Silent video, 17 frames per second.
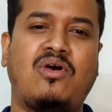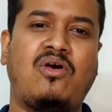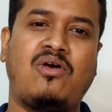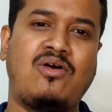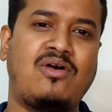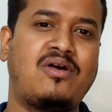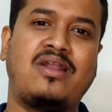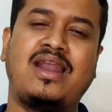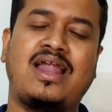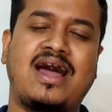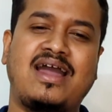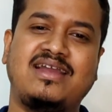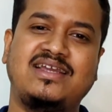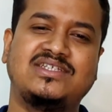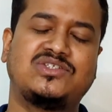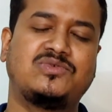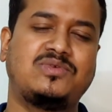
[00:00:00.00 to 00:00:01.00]
all
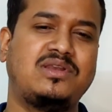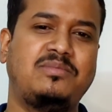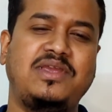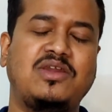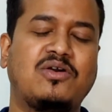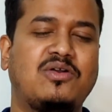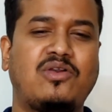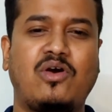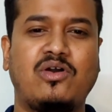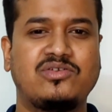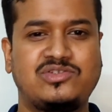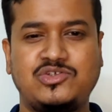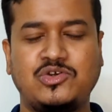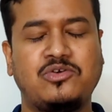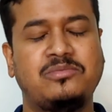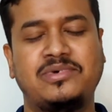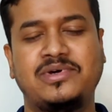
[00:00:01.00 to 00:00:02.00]
eyes will be on
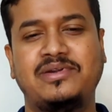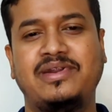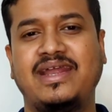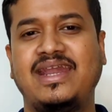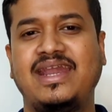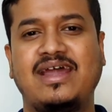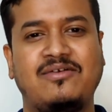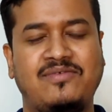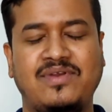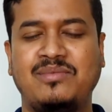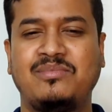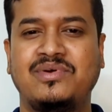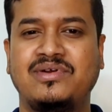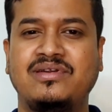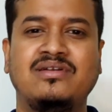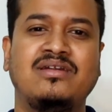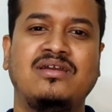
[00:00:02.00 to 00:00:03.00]
October and
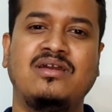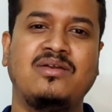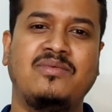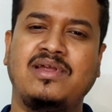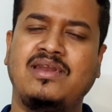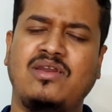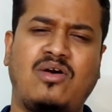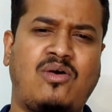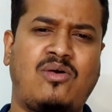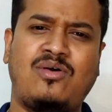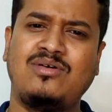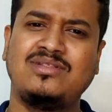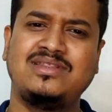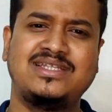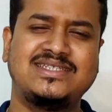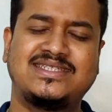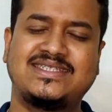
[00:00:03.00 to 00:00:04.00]
November when all
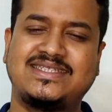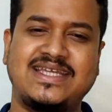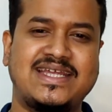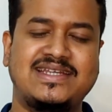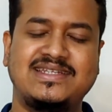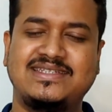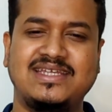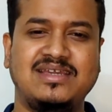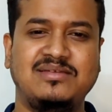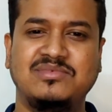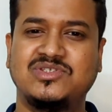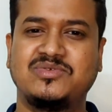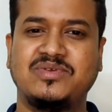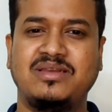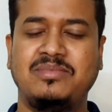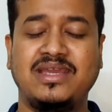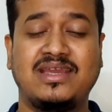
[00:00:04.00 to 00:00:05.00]
these 10 teams
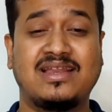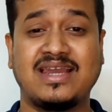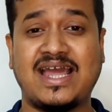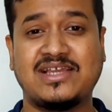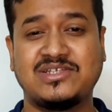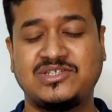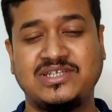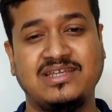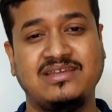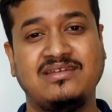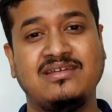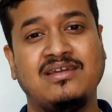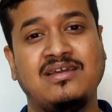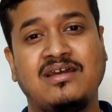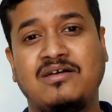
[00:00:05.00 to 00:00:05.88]
will be clashing